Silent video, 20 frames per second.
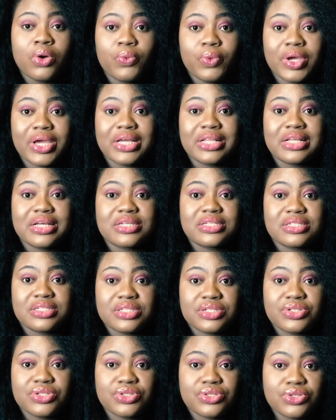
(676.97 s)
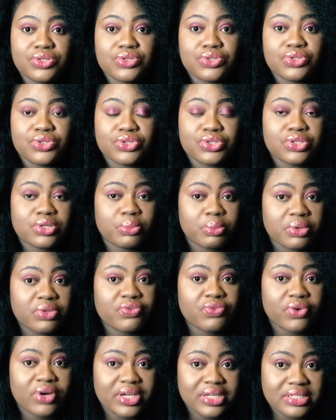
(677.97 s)
We can assist you to submit
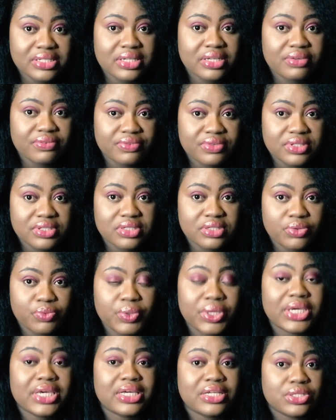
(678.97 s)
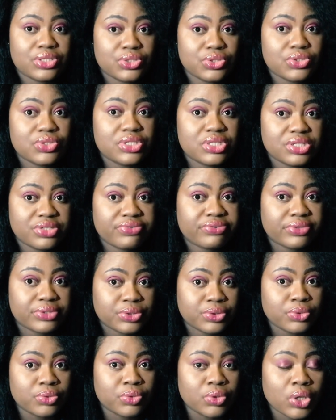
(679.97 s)
for SKVC. We can do this for
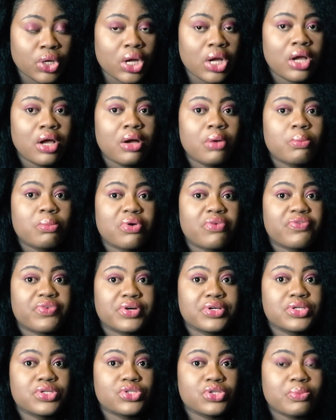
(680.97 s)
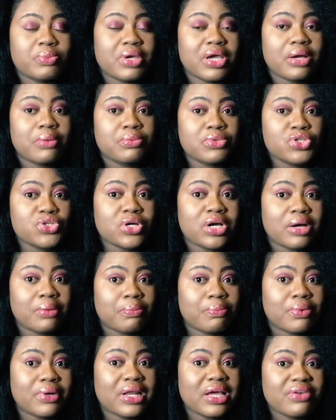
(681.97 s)
you. But for you to be able to
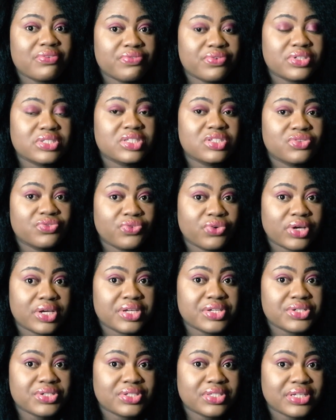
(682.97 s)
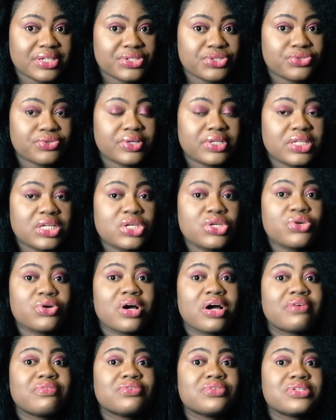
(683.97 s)
apply for this vocational training, you
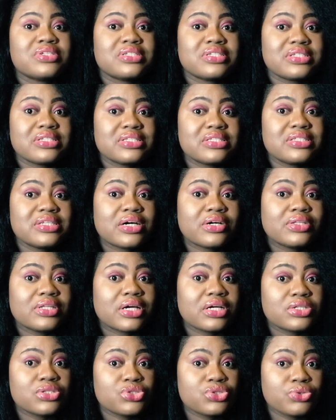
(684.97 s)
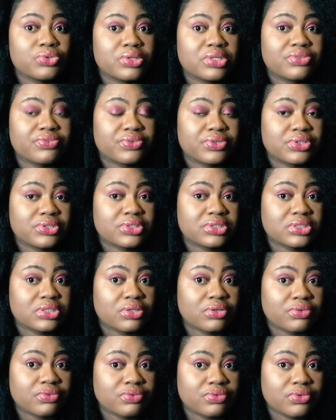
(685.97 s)
have to sit down and do it for
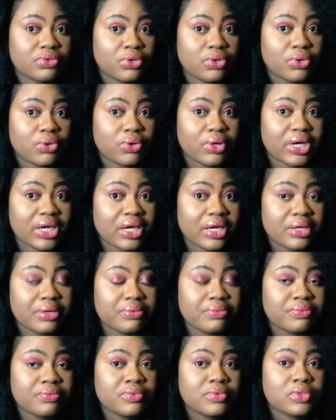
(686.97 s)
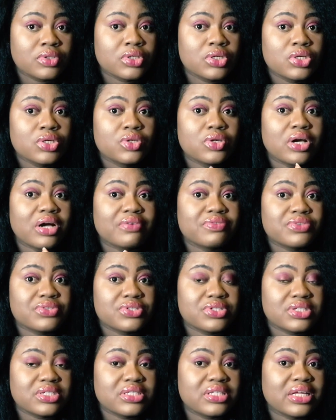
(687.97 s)
yourself. Okay? You have to
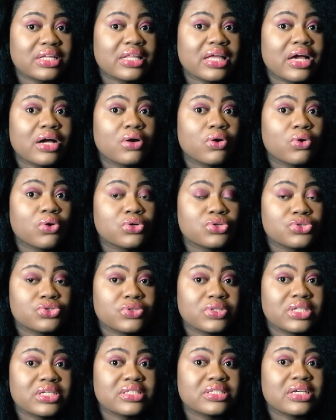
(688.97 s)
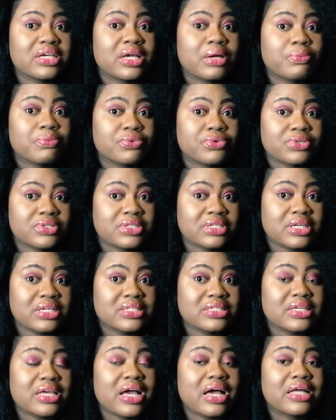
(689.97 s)
sit down and go through the entire
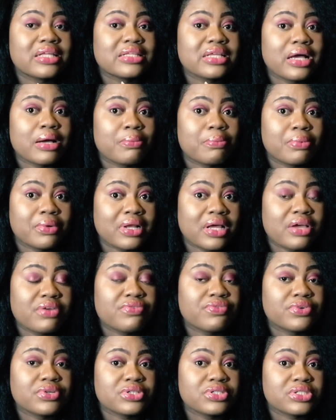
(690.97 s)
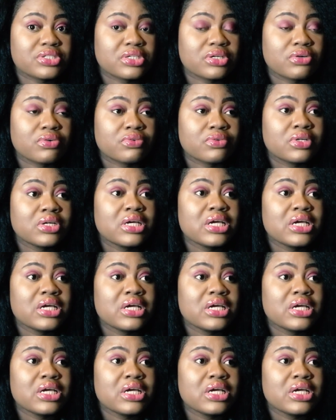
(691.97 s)
process and apply for yourself.